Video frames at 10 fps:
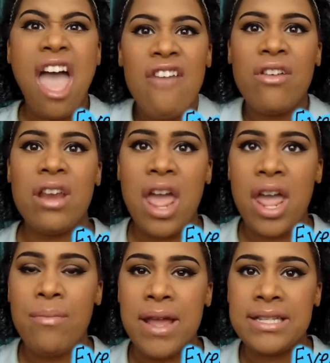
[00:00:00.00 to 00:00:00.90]

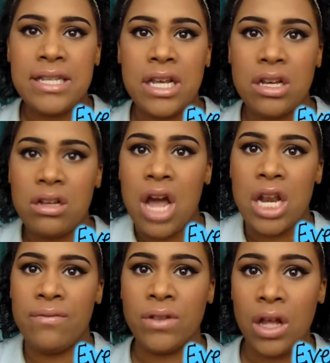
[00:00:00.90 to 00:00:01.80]
everyday basic
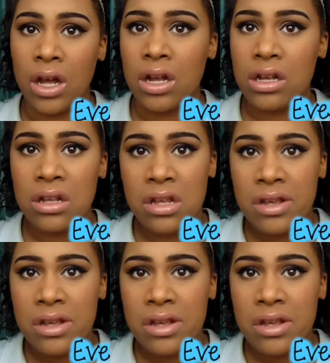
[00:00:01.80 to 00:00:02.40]
kind of look,